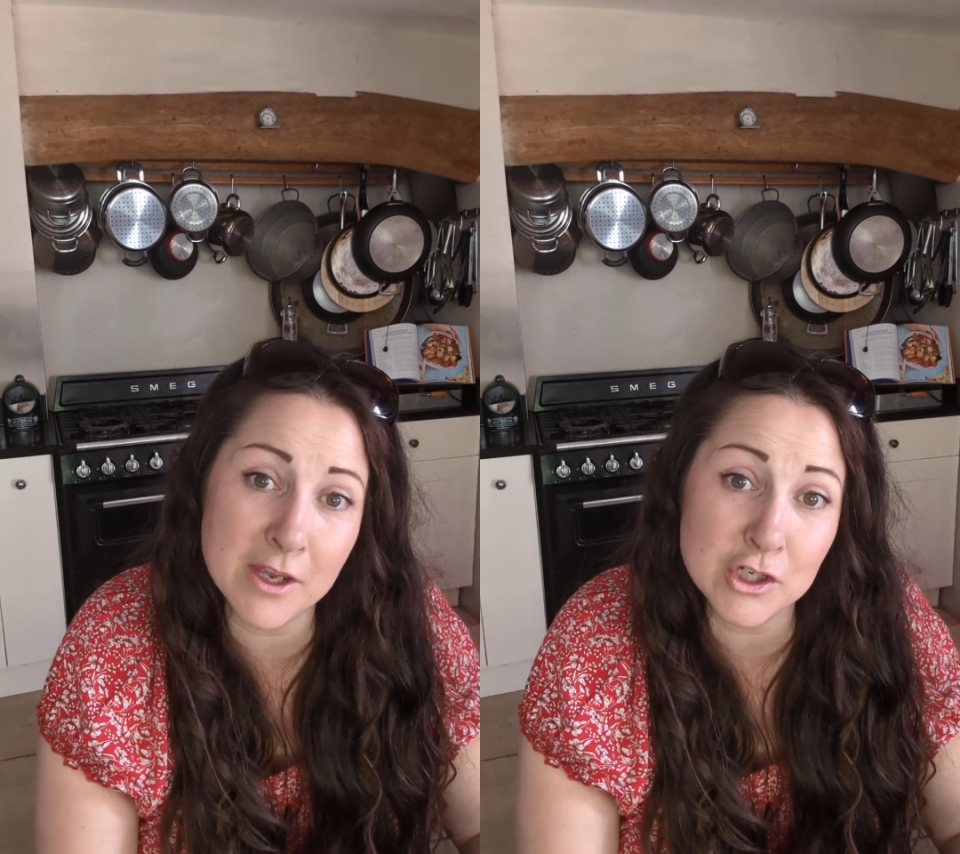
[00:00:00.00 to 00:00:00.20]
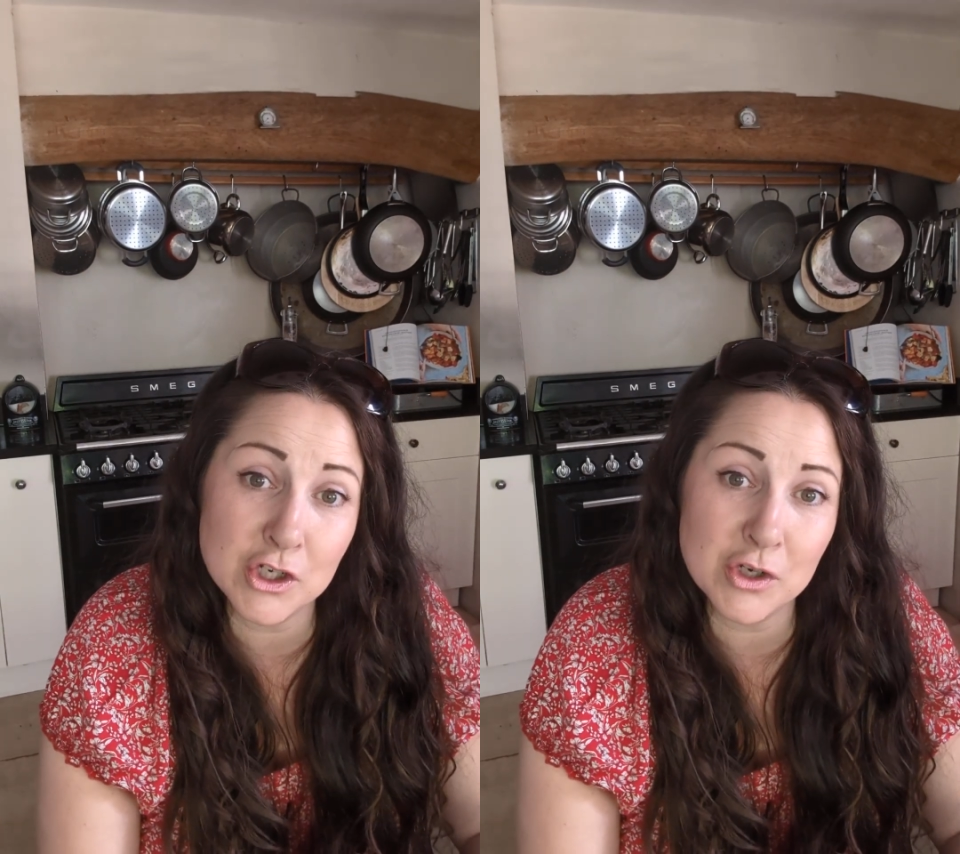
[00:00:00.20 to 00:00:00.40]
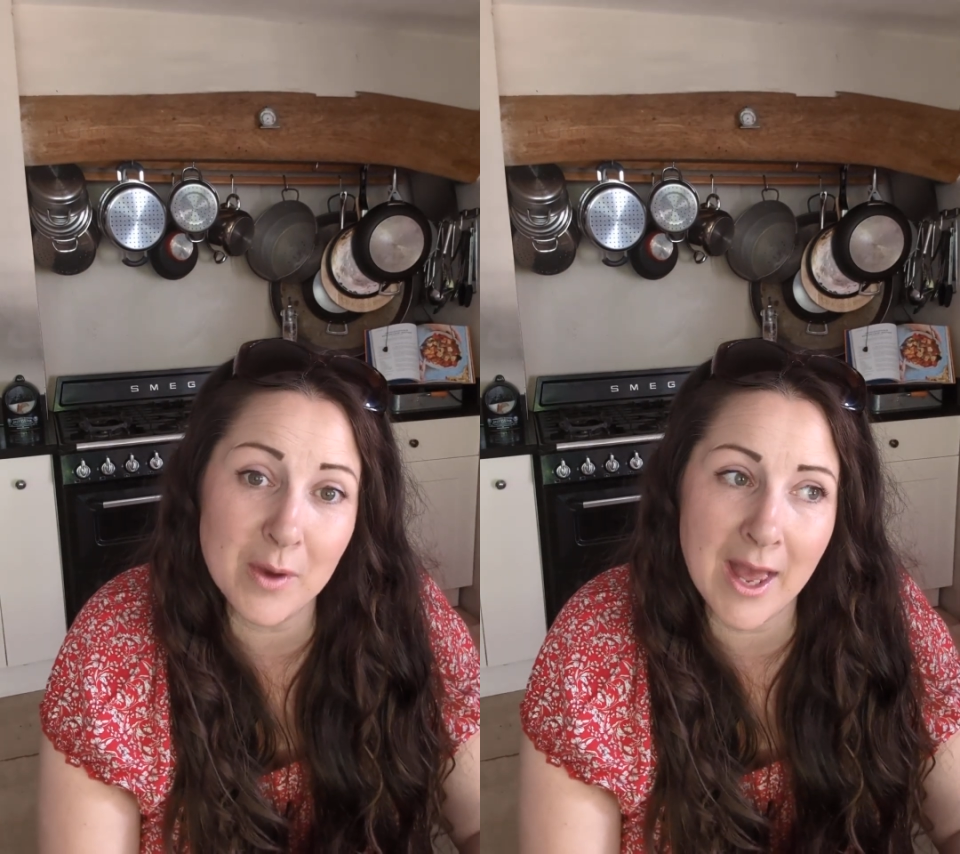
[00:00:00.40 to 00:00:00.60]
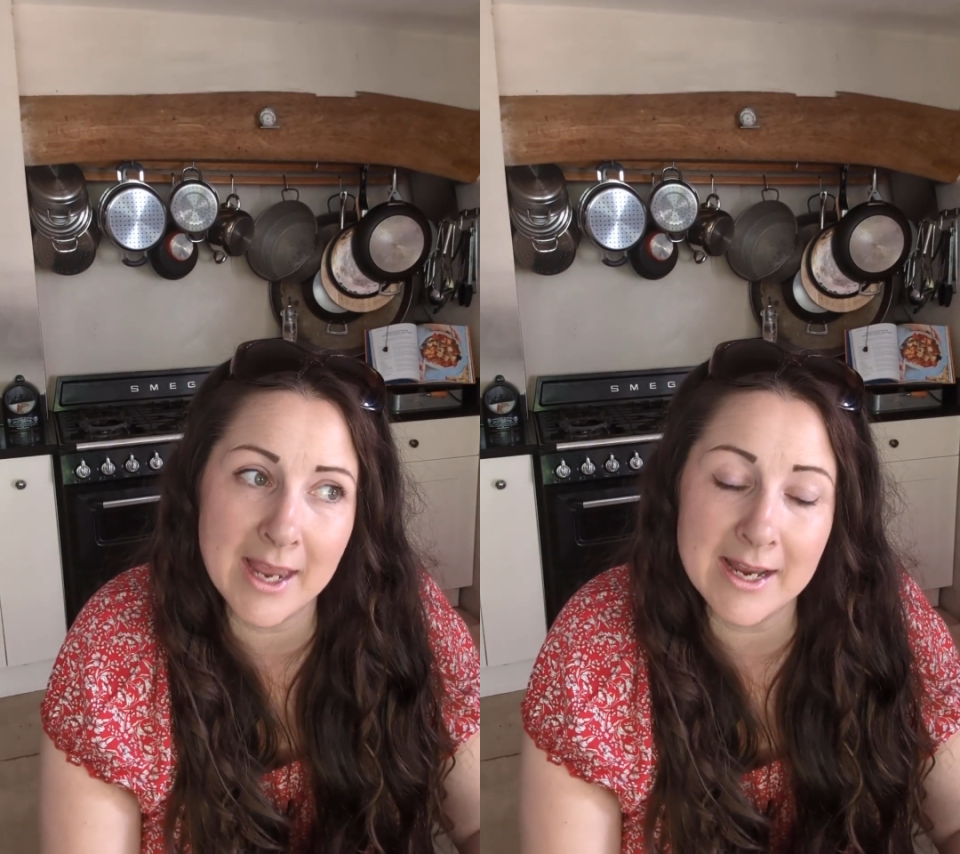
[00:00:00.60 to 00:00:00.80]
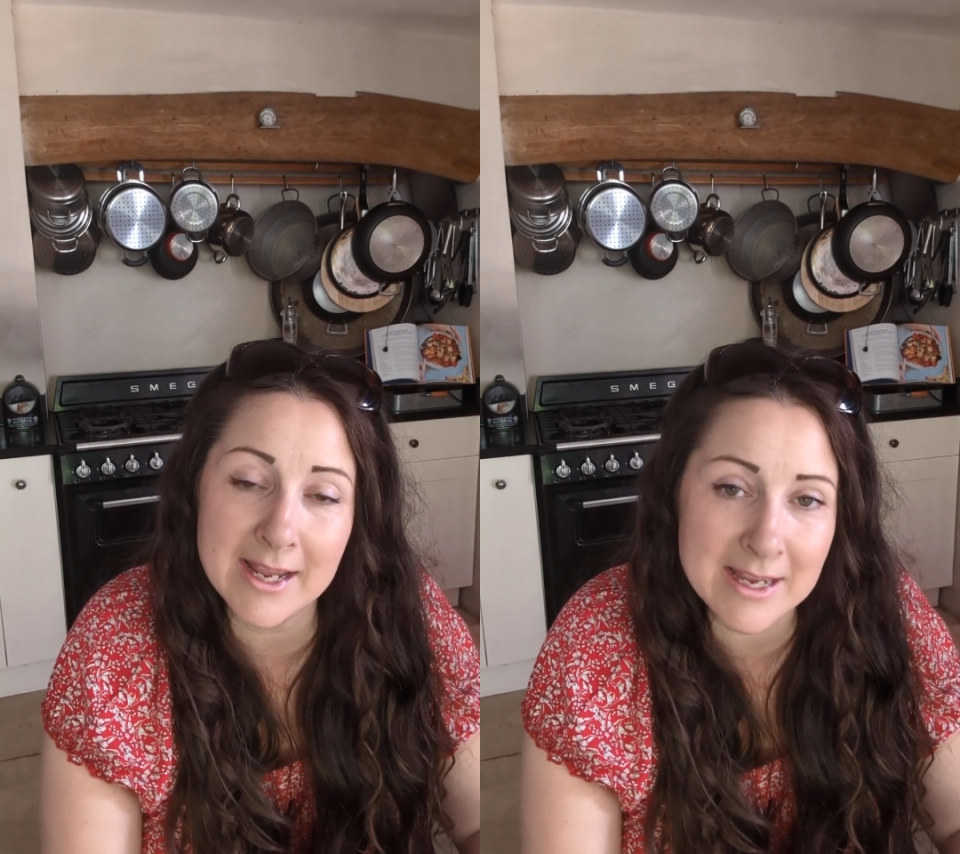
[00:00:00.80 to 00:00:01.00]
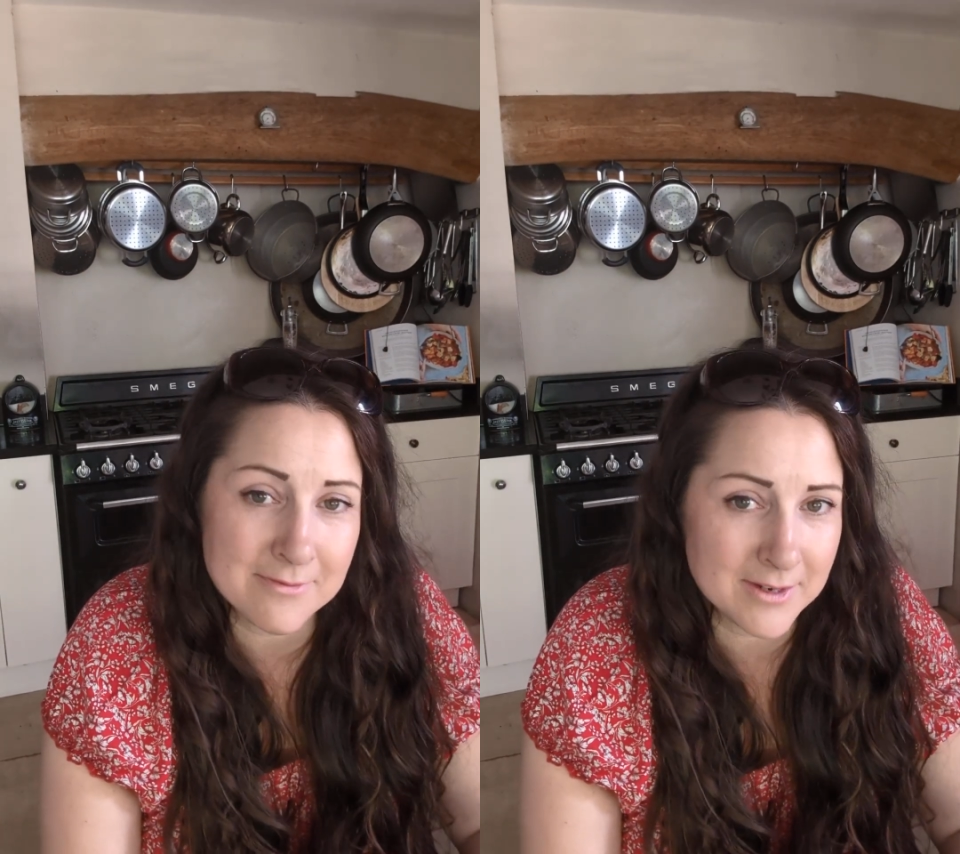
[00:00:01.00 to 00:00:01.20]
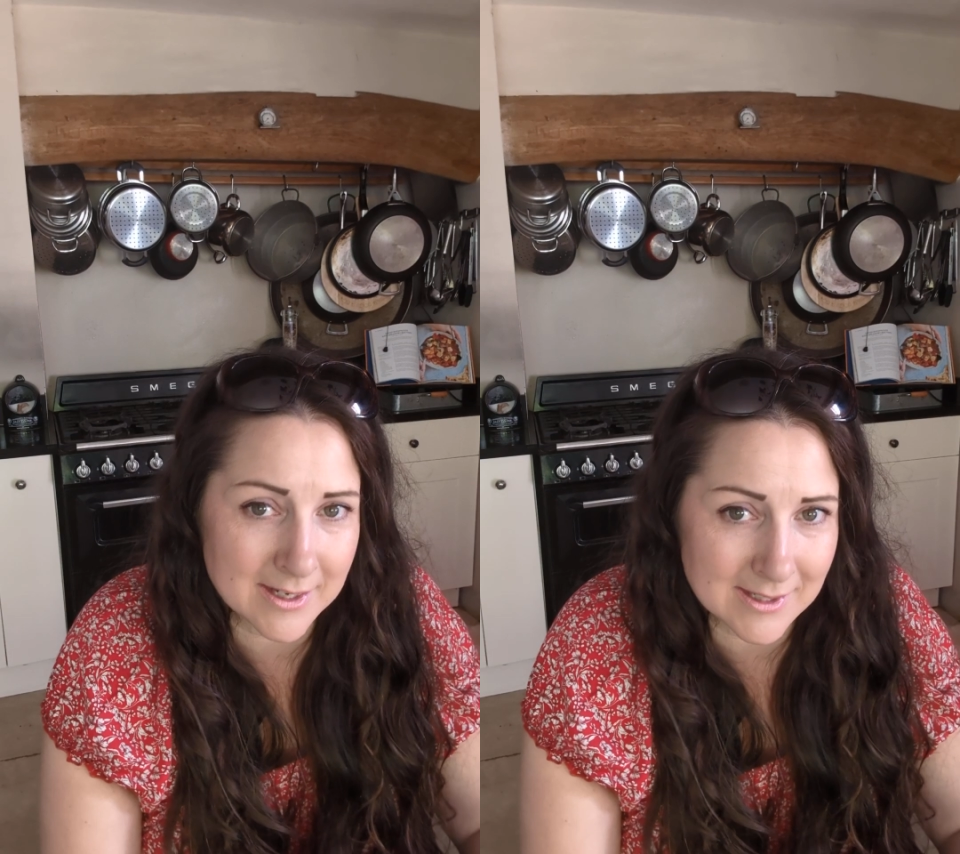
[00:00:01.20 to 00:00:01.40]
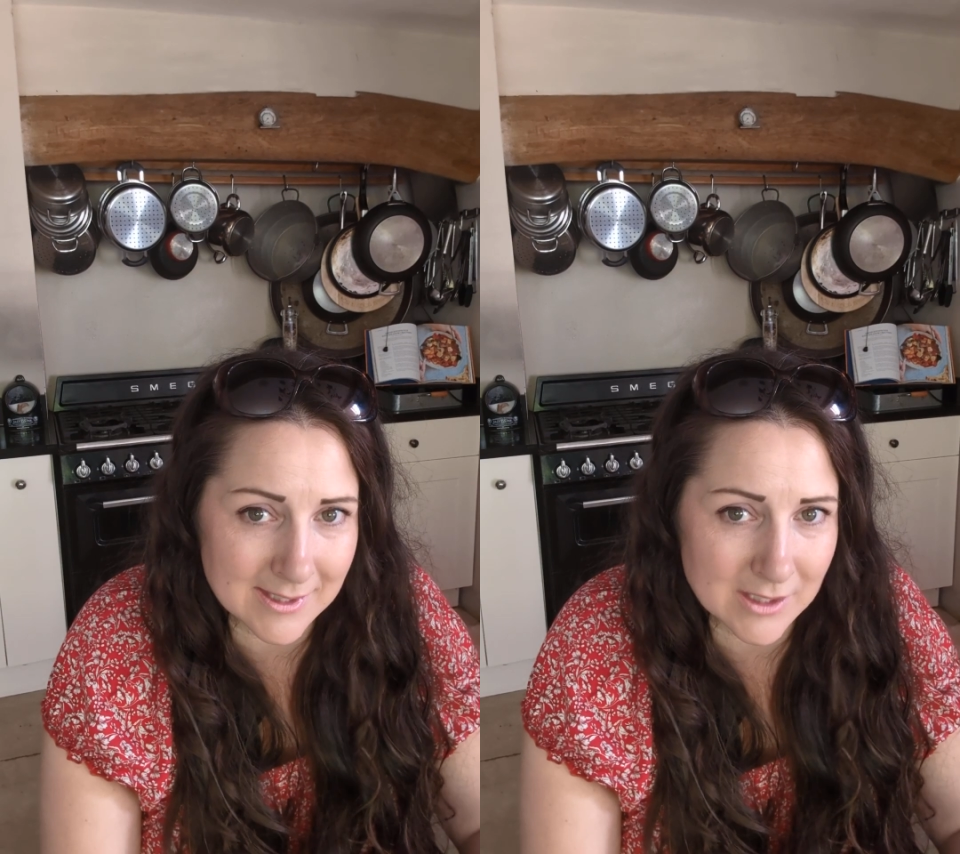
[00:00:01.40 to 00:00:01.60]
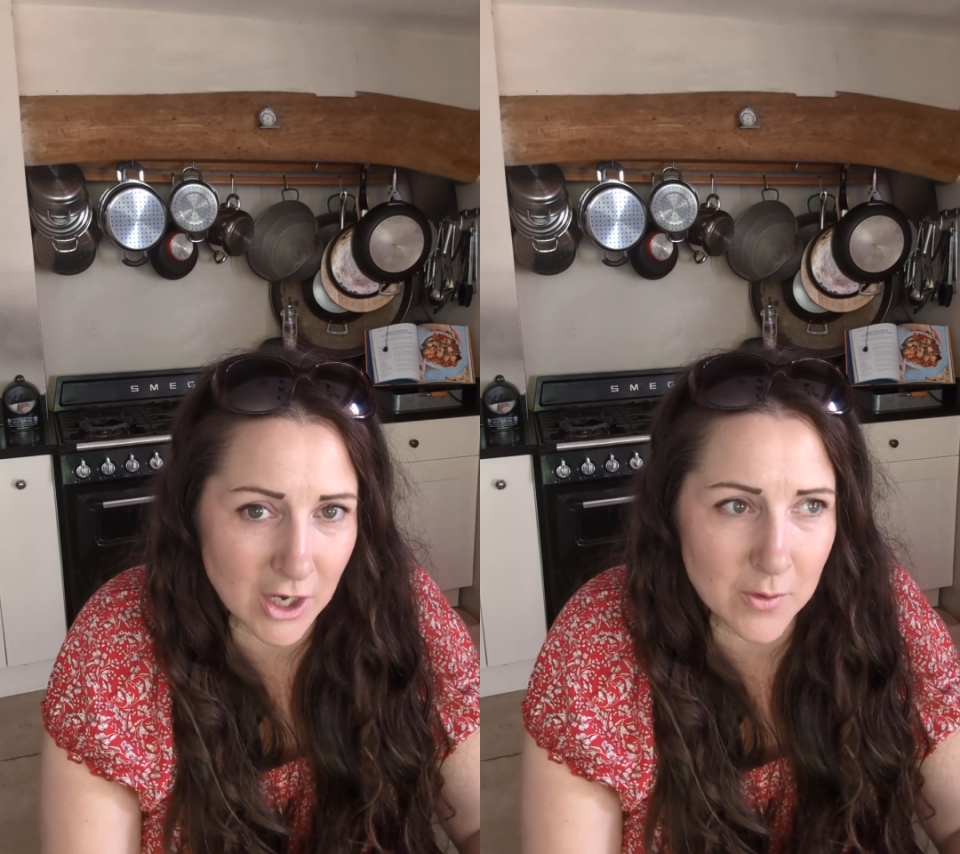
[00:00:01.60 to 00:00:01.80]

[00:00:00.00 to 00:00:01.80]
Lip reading: they do an evening disco.